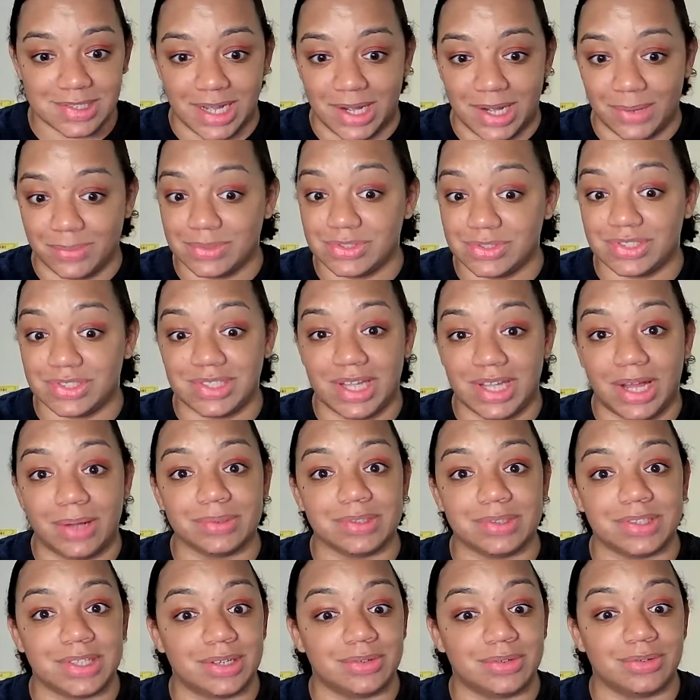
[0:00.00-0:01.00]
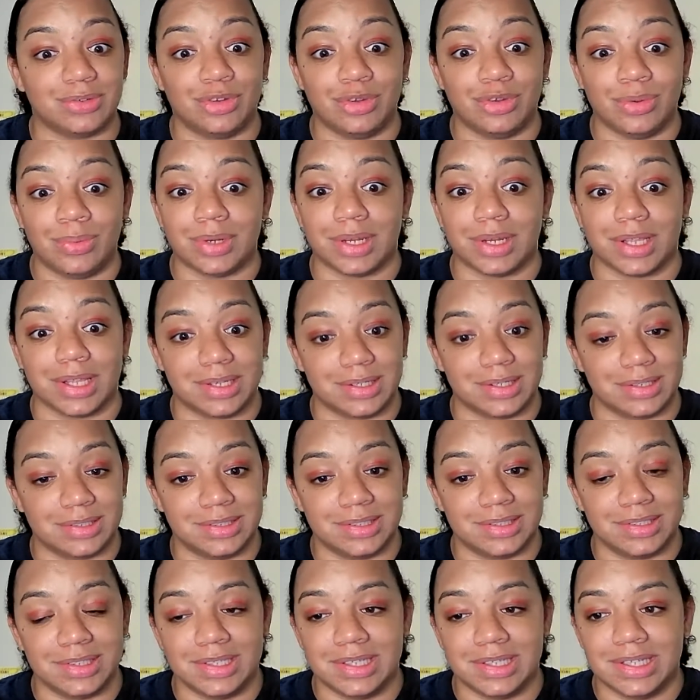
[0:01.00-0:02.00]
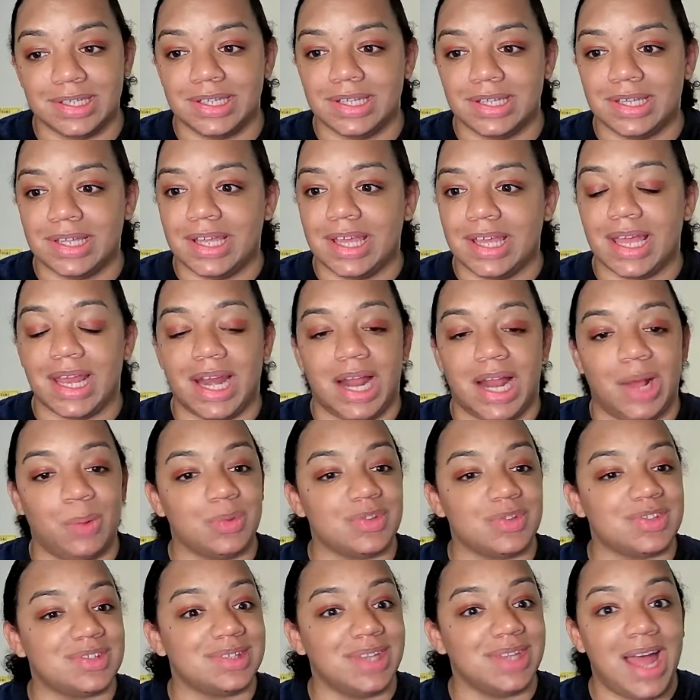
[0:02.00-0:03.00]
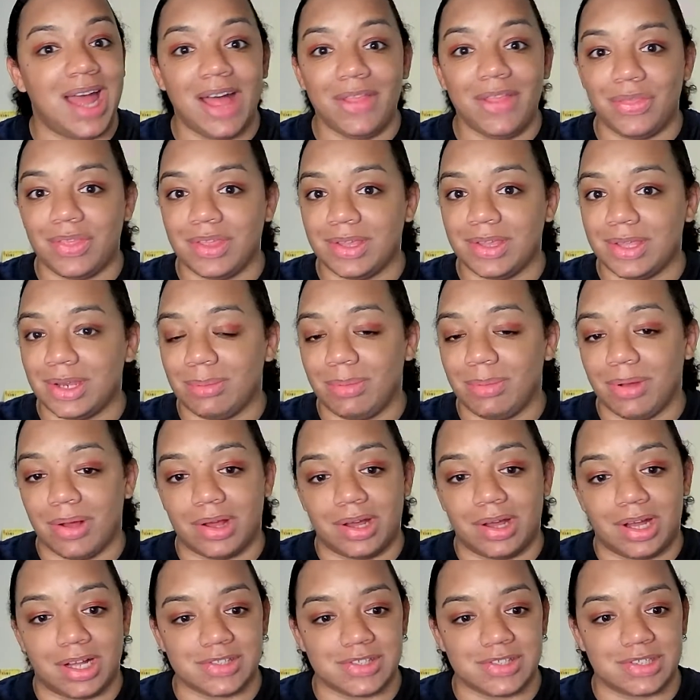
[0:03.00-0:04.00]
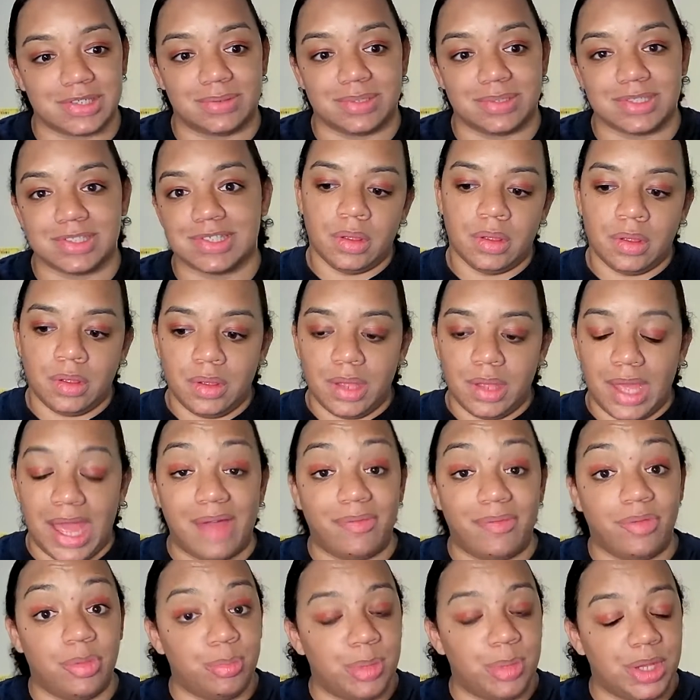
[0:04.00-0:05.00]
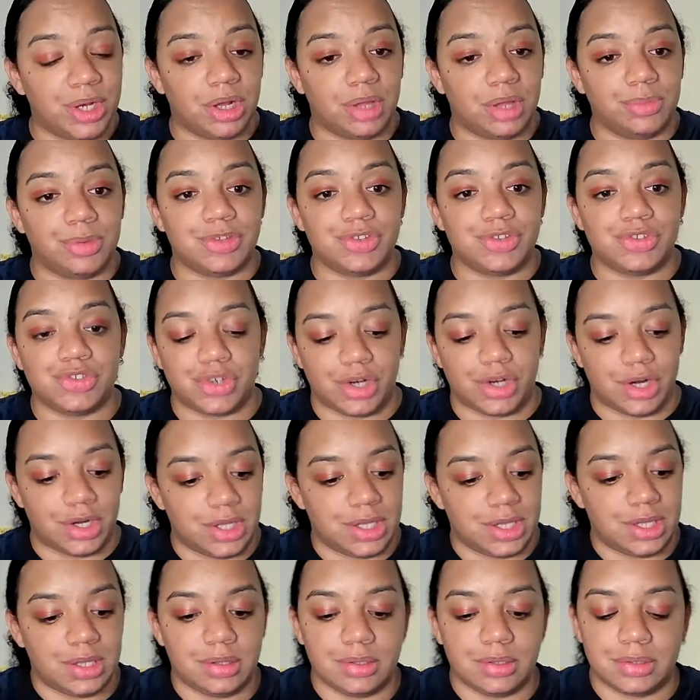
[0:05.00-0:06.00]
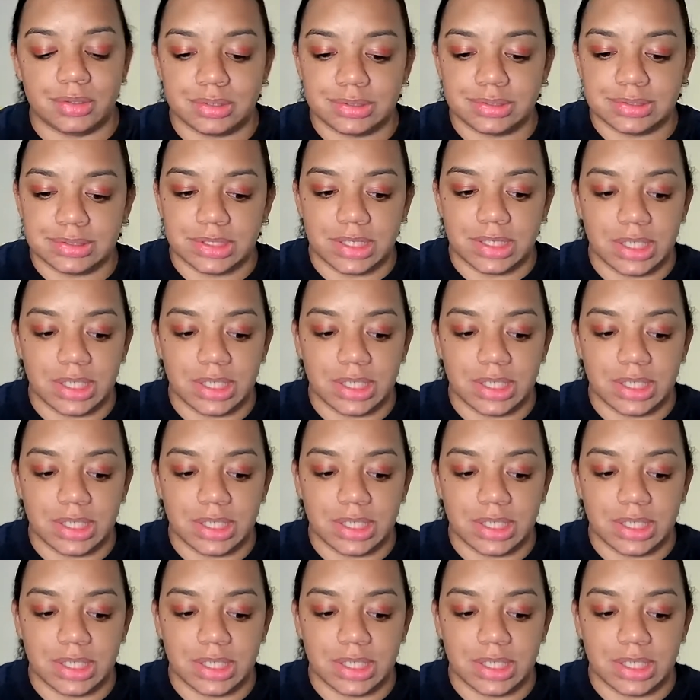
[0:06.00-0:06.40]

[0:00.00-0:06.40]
I was just out there doing it. And I was not thinking about consequences. Haven't been on this journey.